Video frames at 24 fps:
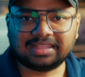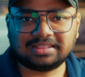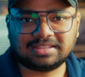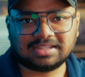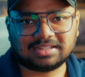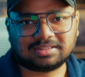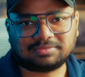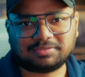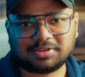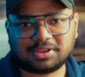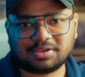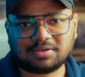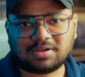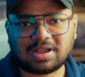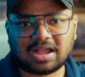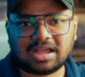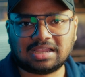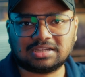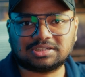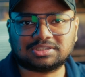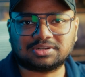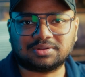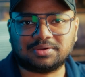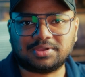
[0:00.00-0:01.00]
In this video,
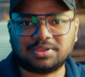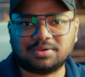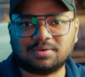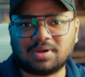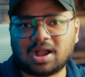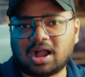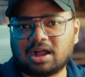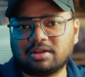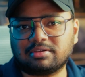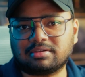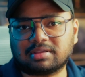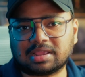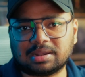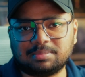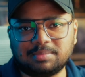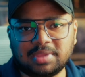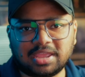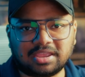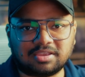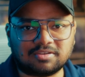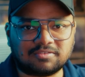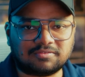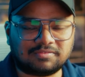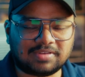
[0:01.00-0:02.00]
I'll show you how you can
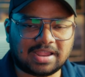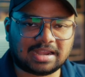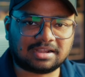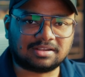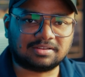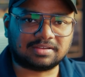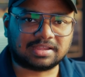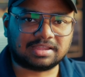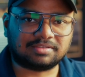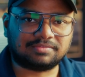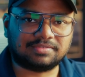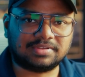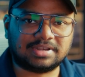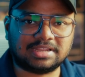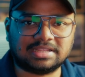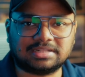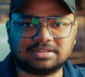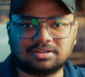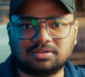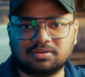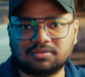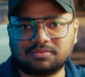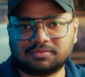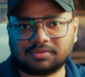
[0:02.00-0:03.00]
make your flat looking
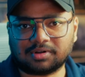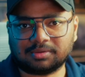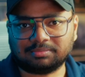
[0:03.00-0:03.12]
footage go